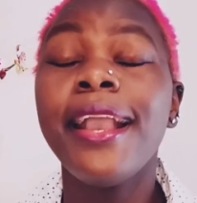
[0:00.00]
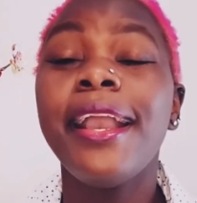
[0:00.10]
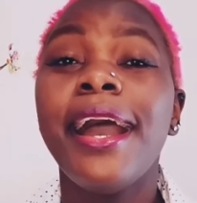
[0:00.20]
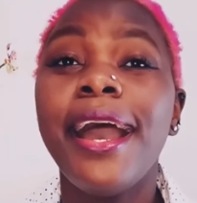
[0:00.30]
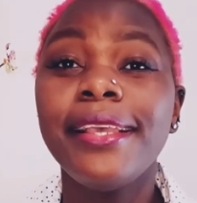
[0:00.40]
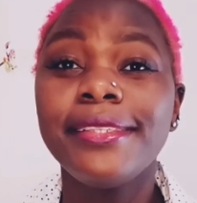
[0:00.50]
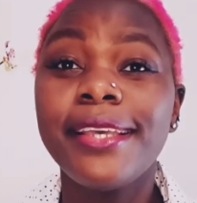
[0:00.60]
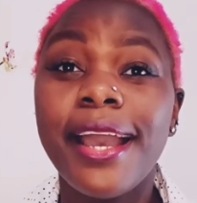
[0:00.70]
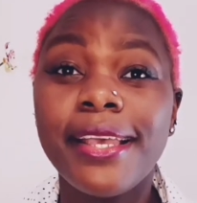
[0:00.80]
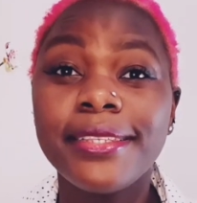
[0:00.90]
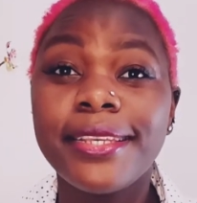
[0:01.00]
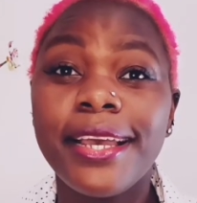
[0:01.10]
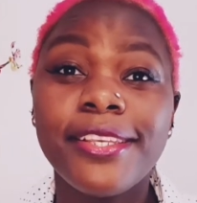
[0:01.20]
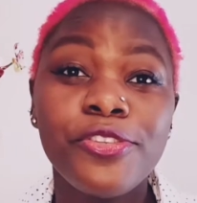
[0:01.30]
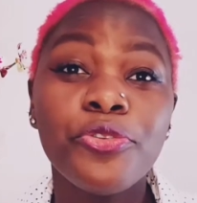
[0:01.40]

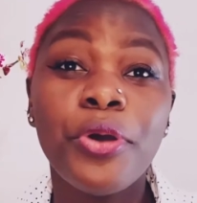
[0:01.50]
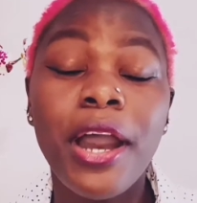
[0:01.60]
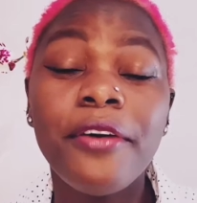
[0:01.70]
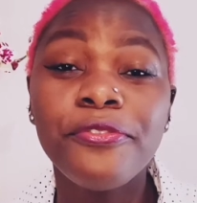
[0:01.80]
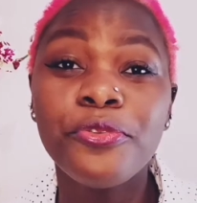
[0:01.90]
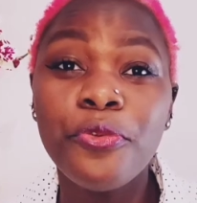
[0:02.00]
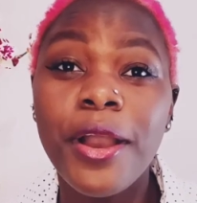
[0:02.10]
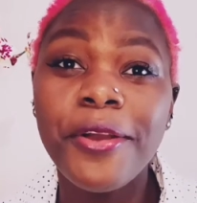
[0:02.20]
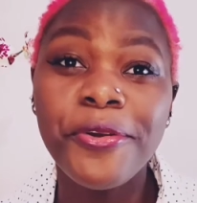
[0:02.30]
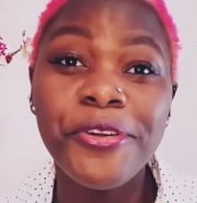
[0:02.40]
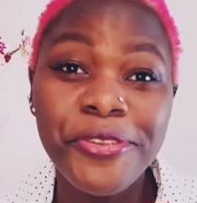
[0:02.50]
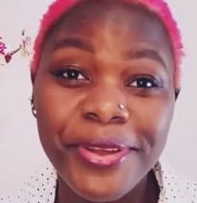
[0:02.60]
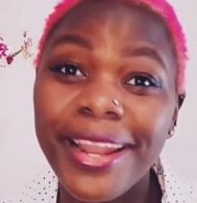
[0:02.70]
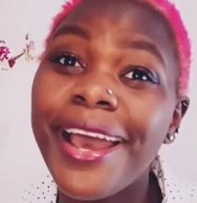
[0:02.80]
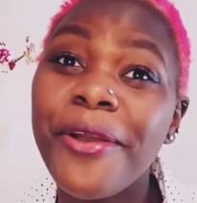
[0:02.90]
guys, you have to work on
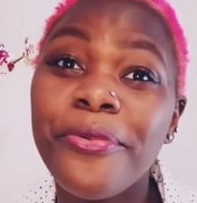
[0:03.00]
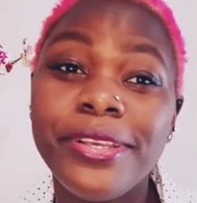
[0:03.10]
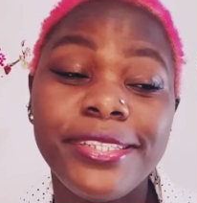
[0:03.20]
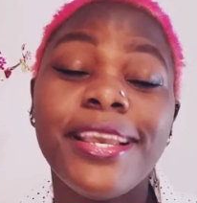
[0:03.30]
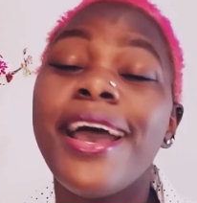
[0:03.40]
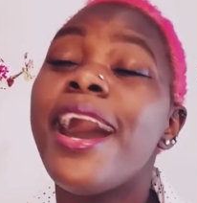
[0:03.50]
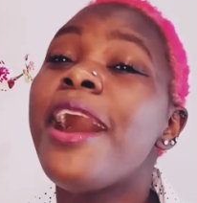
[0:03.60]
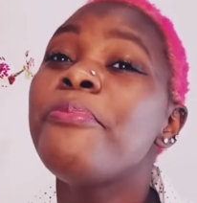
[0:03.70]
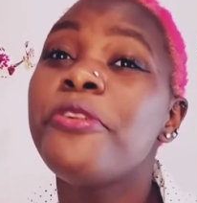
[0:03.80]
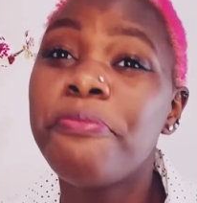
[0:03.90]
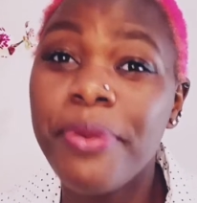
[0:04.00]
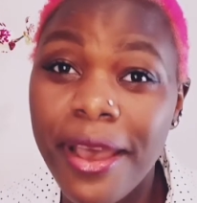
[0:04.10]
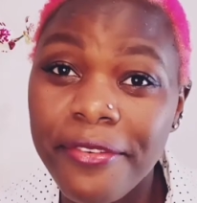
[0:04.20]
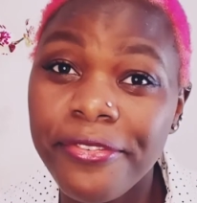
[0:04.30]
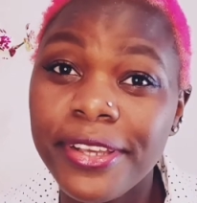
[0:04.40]
your language. I'm not
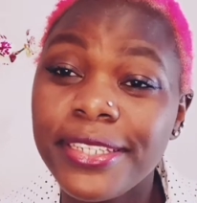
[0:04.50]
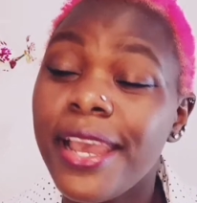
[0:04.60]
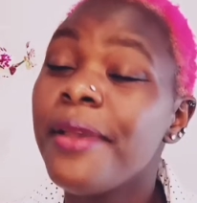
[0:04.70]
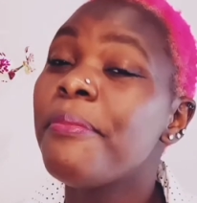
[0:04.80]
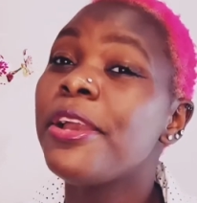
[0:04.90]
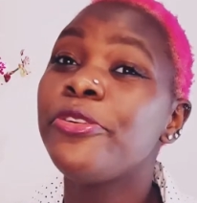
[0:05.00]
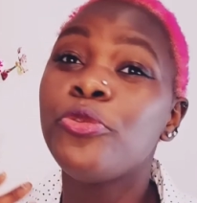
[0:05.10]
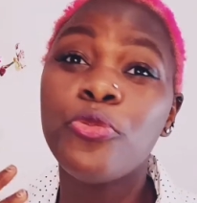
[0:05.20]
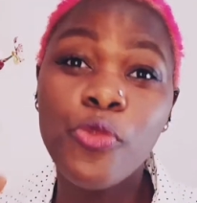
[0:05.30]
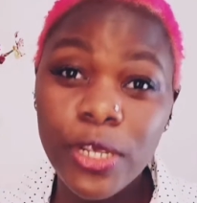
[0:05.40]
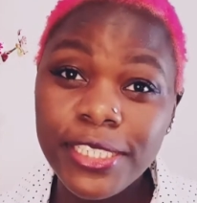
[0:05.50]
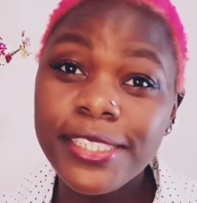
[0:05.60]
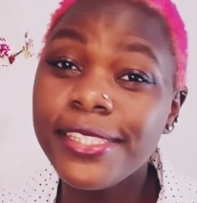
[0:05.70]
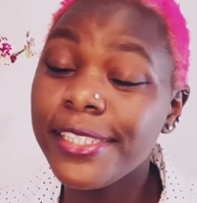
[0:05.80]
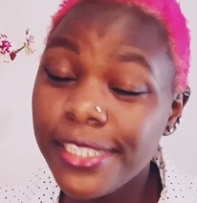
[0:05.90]
perfect. My Deutsch
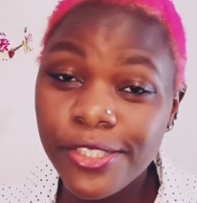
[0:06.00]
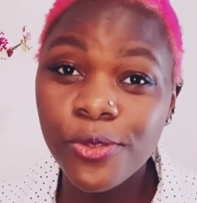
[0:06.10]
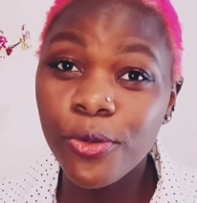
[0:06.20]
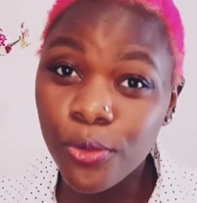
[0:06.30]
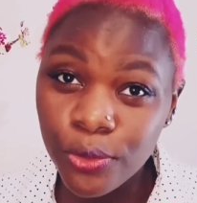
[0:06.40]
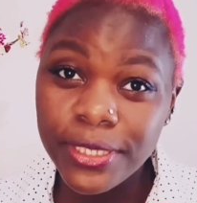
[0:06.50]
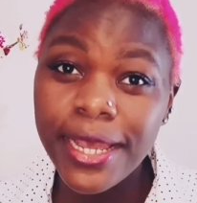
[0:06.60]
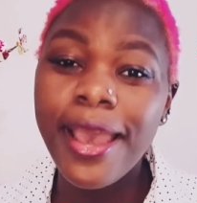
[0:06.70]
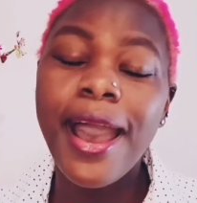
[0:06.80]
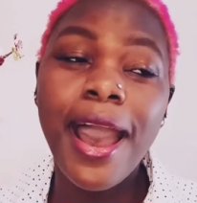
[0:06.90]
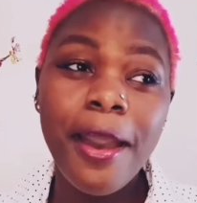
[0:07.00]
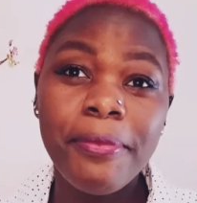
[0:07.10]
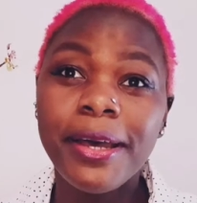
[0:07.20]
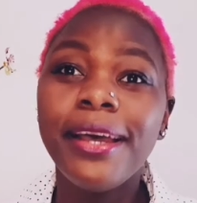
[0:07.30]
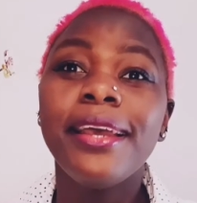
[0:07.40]
is nicht so gut.
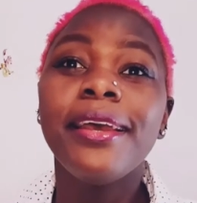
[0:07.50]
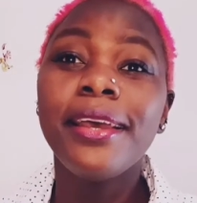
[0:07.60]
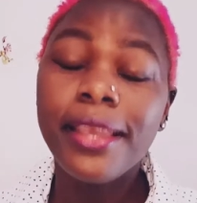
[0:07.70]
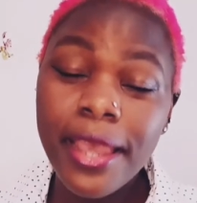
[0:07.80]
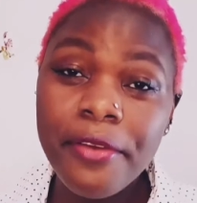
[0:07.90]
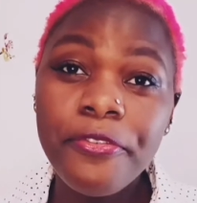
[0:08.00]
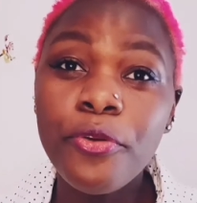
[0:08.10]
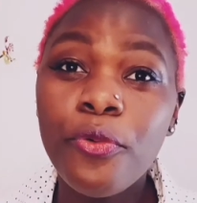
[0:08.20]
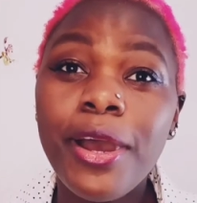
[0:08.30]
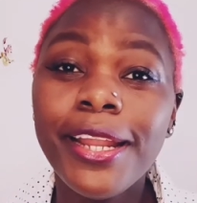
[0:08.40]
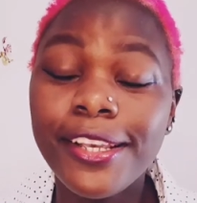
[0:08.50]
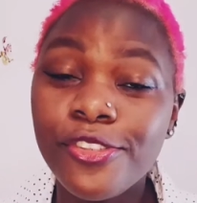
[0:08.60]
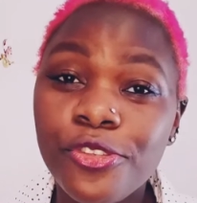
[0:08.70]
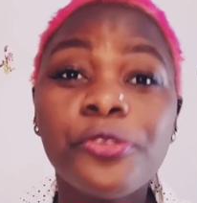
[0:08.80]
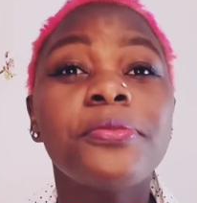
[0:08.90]
Aber everyone
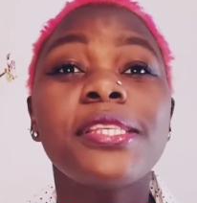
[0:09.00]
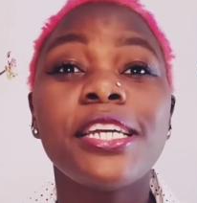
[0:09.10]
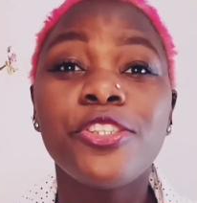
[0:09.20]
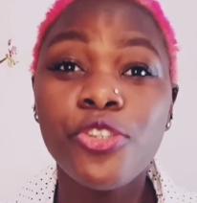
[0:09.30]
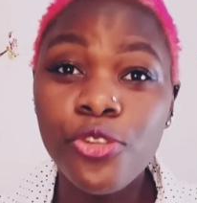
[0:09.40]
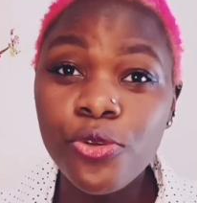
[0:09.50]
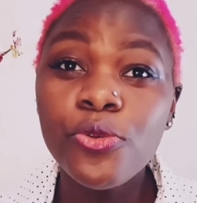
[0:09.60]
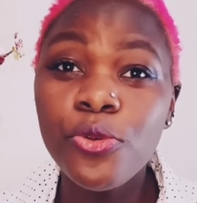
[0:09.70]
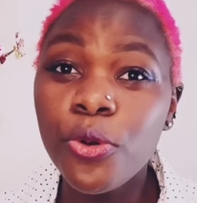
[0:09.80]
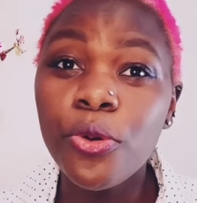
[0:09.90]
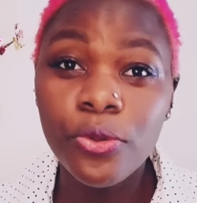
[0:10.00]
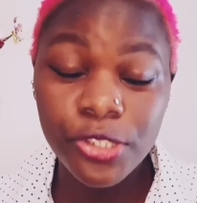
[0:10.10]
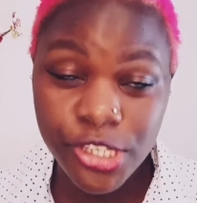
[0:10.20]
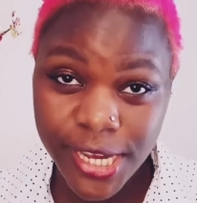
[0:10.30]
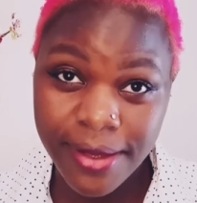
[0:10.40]
assumes that you
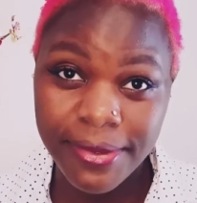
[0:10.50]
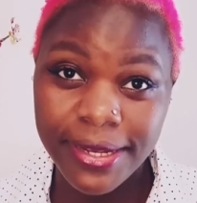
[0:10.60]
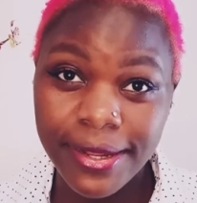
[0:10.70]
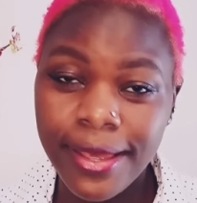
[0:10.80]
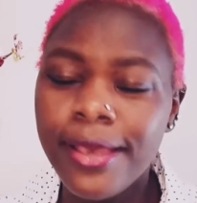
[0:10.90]
know German.